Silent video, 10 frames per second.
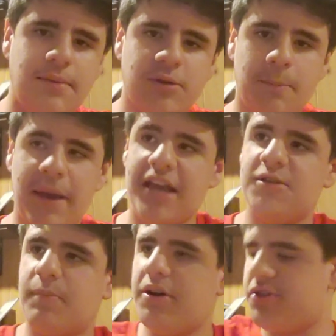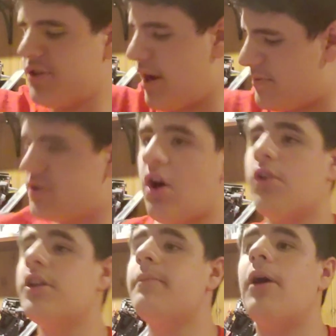came with the page puncher I was
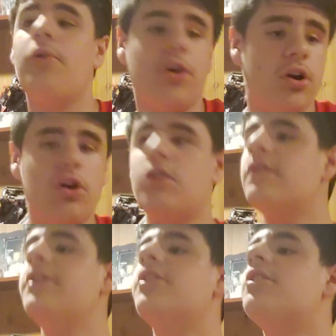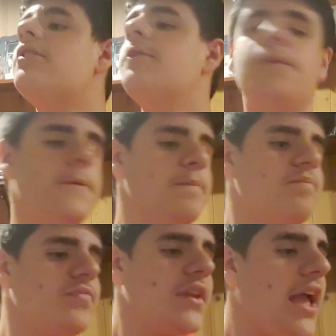talking about earlier.
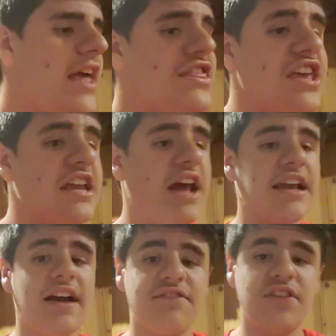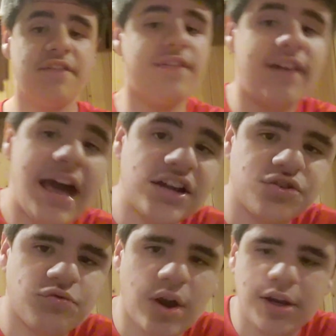And then I have The
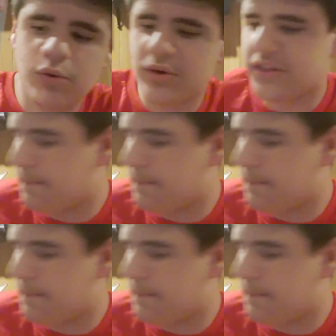Flash Running with